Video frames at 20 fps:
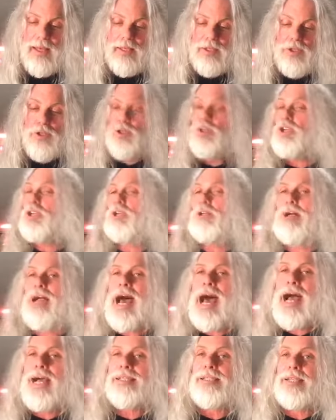nuclear
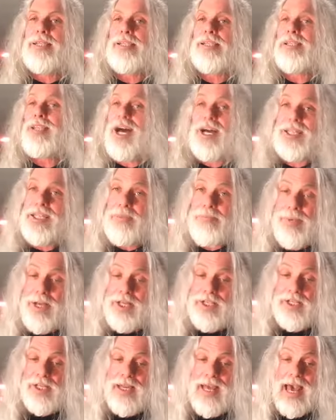accidents, not to
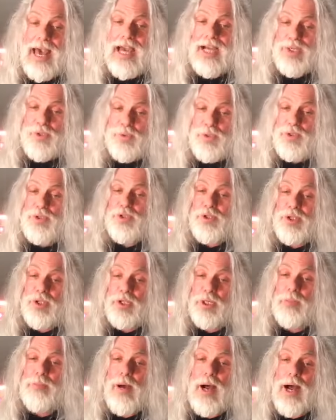mention actual
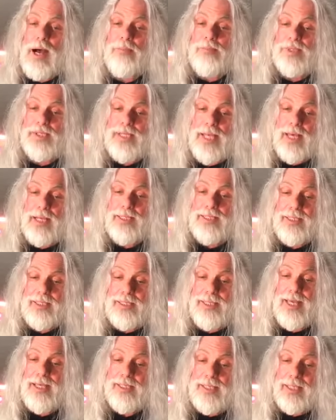nuclear bombs
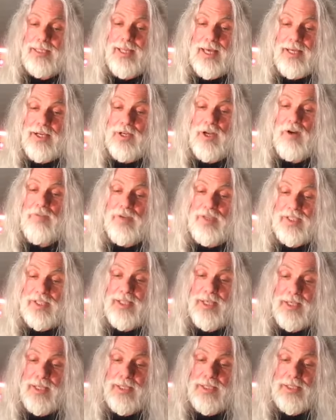designated over
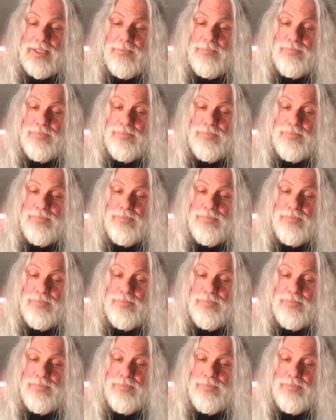cities.